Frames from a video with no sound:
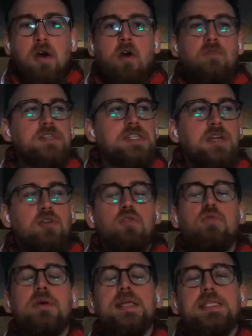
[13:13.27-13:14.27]
Obviously,
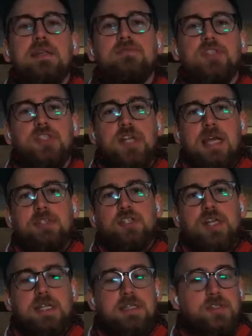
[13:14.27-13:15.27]
always love to chat
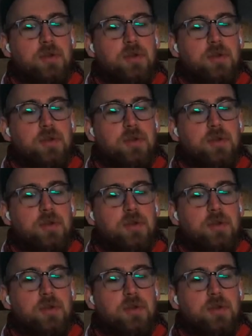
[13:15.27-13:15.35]
cheese.